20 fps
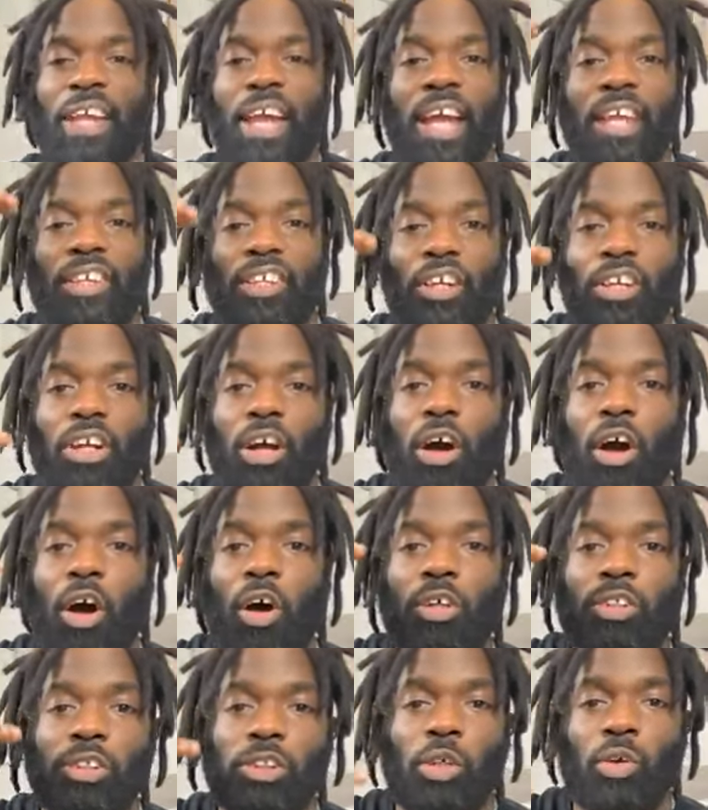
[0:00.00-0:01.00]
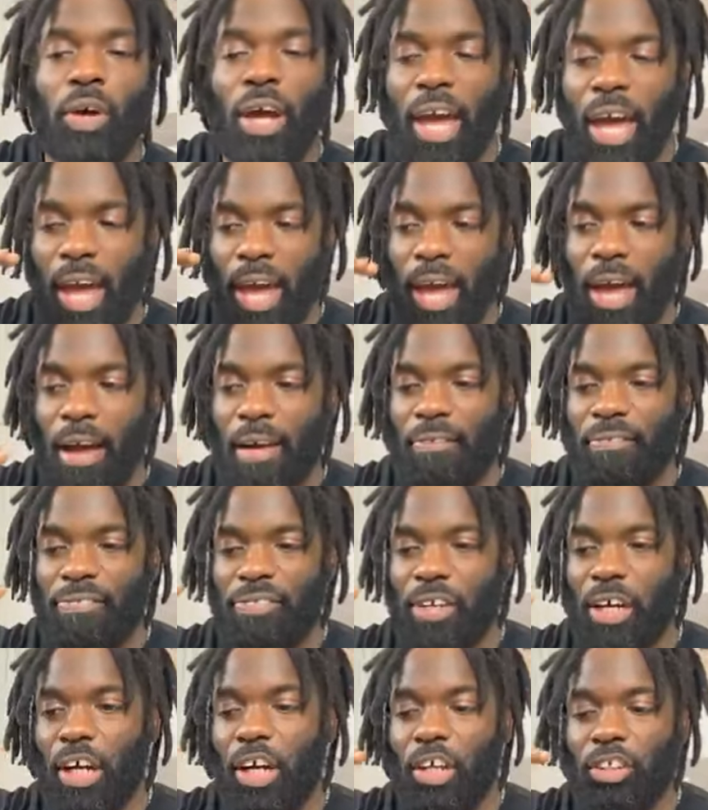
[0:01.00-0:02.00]
And you're going to also have
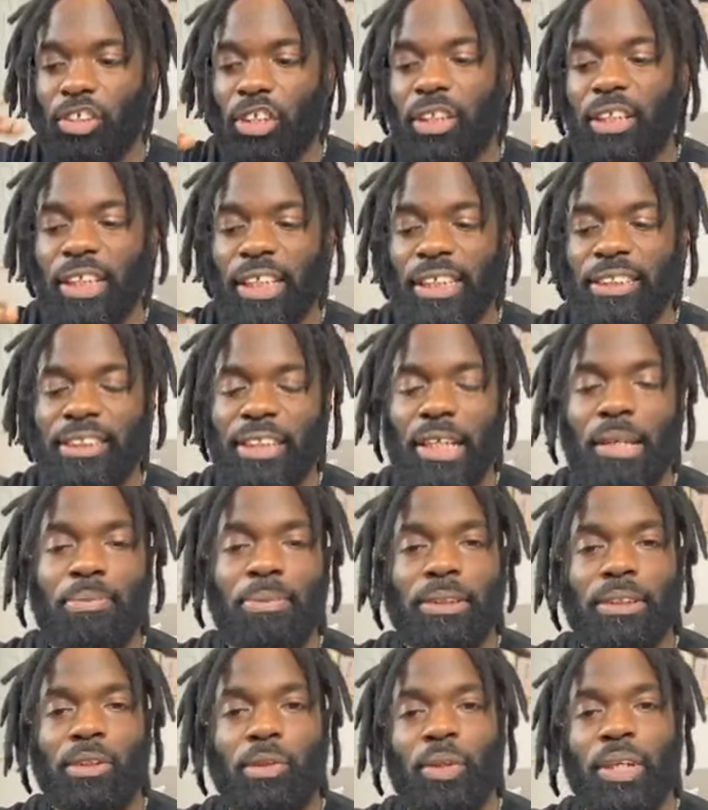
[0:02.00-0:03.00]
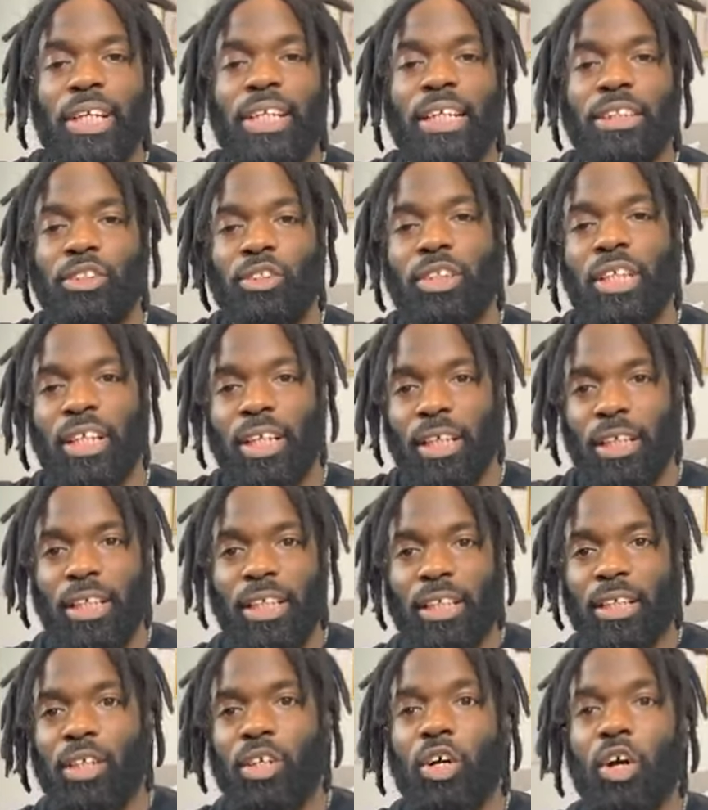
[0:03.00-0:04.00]
other links in between that you can
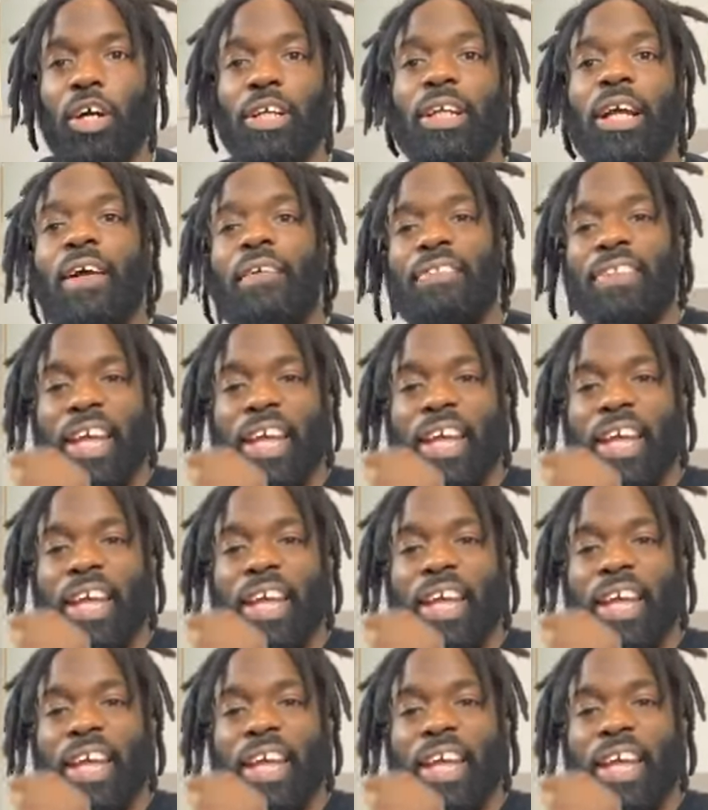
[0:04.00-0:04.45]
click on